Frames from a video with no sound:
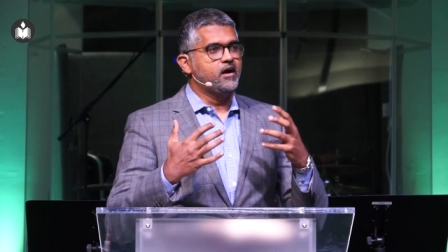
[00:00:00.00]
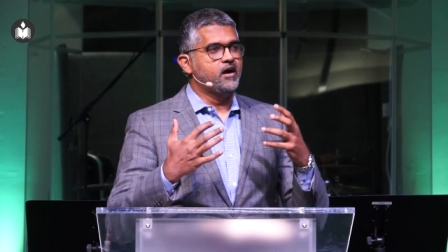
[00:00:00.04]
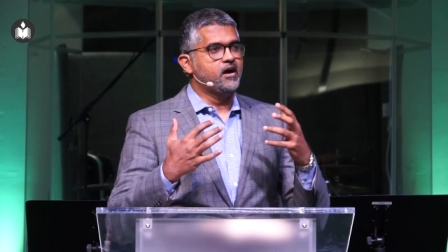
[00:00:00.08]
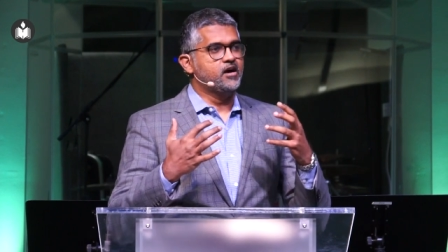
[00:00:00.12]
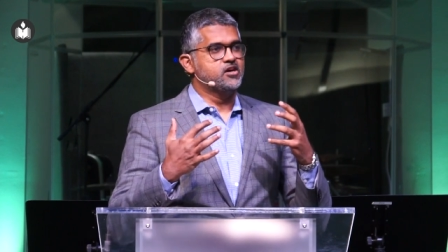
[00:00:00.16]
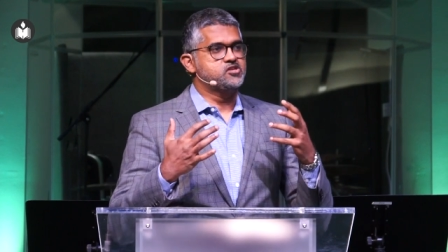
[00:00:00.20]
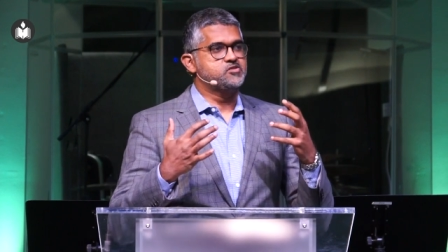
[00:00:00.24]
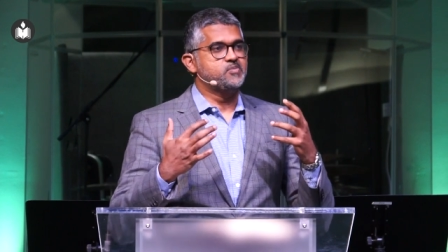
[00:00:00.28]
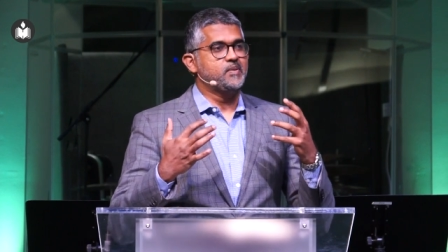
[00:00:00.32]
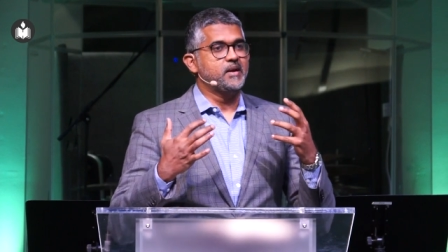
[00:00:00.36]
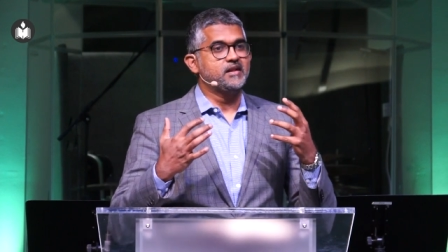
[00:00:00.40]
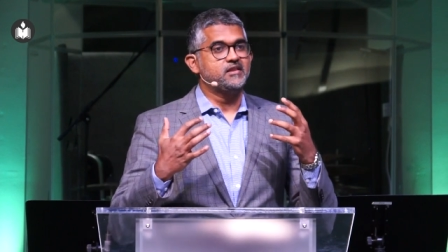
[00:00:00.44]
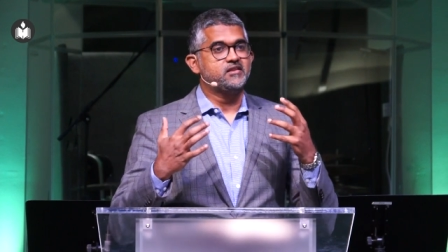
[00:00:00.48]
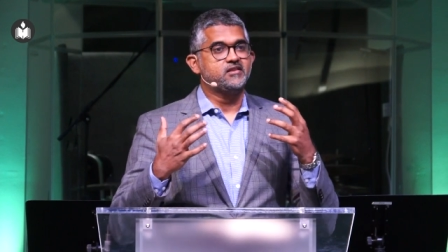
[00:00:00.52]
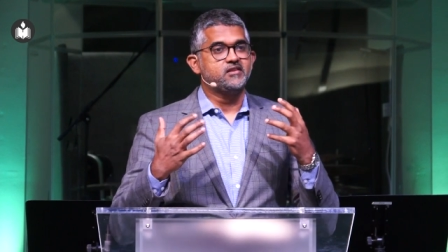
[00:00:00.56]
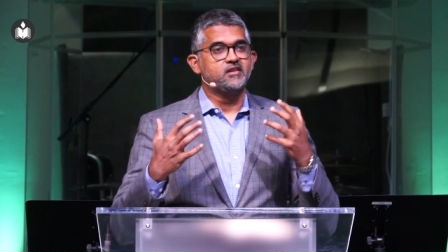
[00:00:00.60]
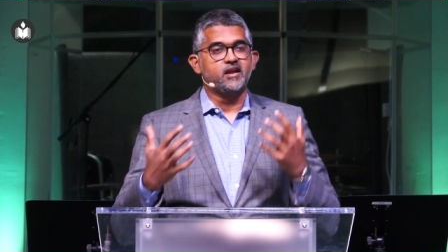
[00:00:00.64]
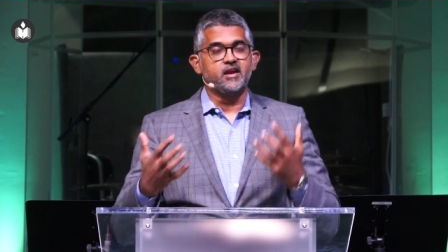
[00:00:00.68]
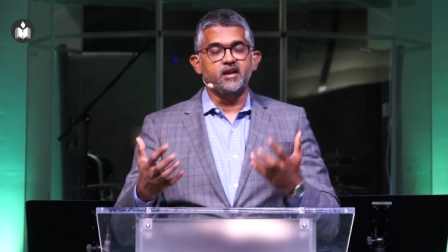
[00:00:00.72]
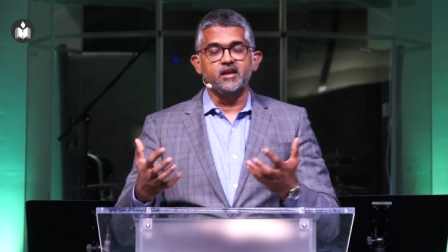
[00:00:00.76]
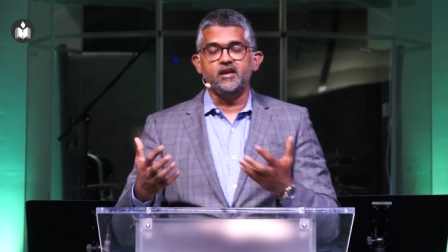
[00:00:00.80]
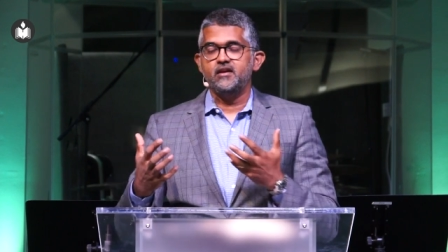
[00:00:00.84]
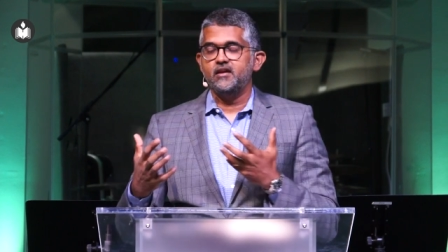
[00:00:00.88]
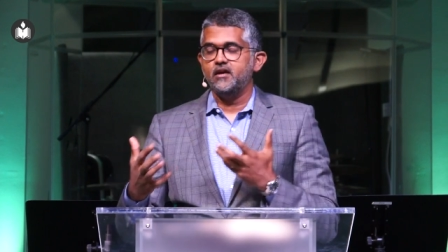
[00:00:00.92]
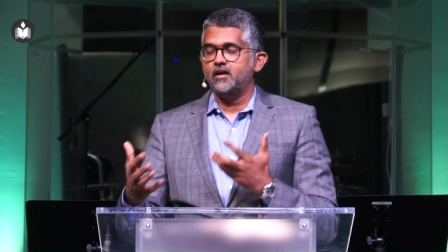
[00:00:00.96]
uh, spent
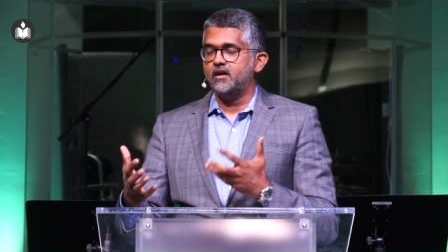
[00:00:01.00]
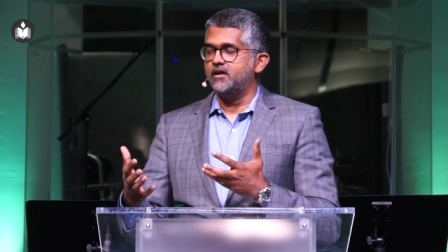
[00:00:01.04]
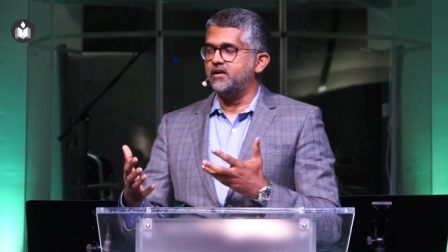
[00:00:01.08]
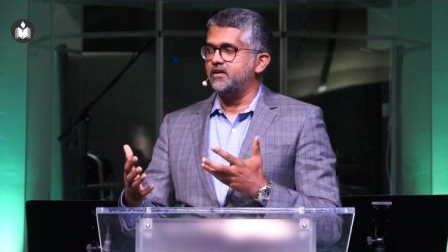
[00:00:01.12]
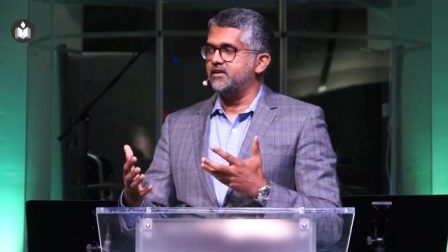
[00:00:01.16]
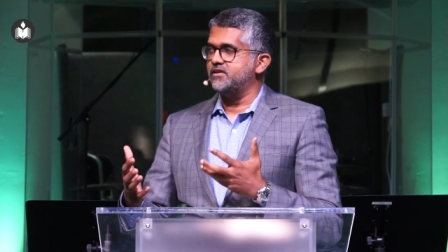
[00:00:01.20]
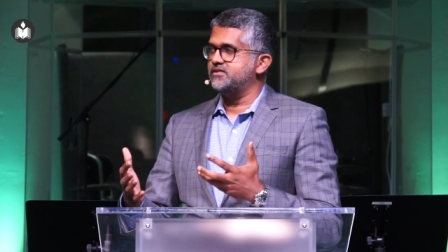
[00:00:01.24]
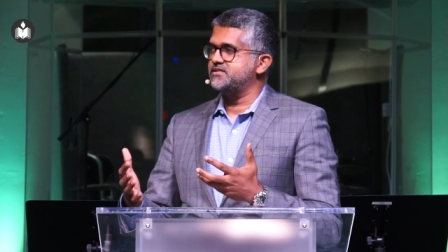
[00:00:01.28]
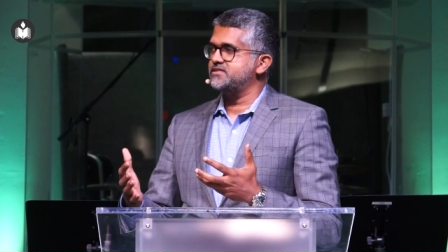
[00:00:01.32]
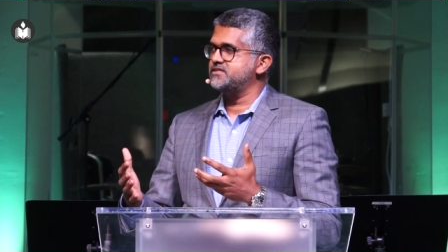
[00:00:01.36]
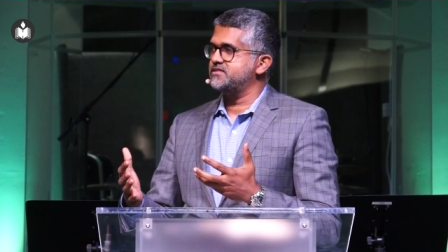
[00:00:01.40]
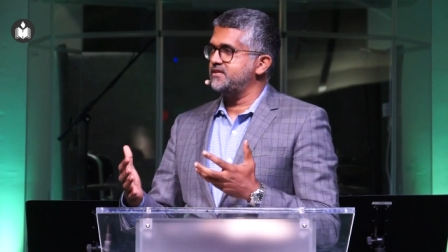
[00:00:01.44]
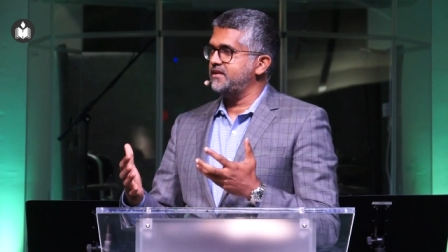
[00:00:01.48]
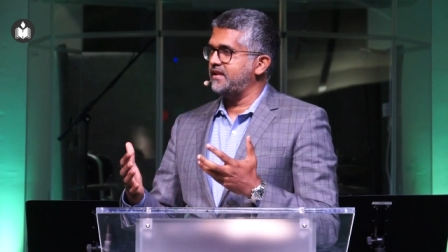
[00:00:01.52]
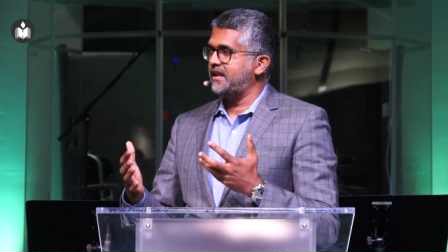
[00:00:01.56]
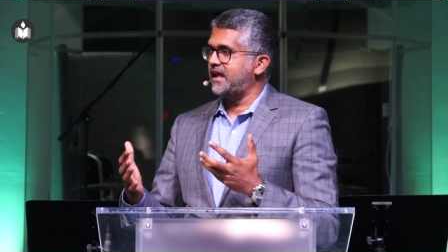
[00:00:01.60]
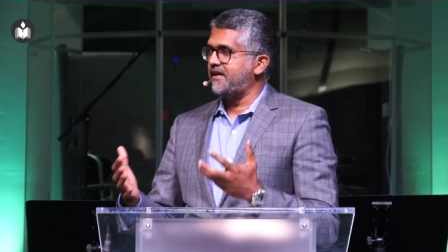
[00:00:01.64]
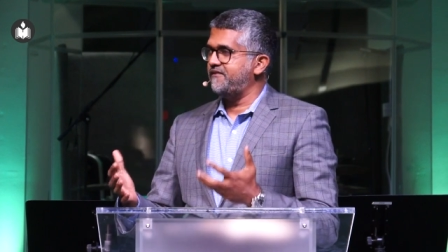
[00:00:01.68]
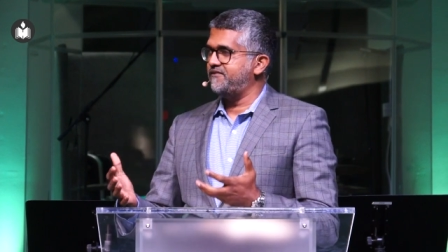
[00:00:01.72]
three years in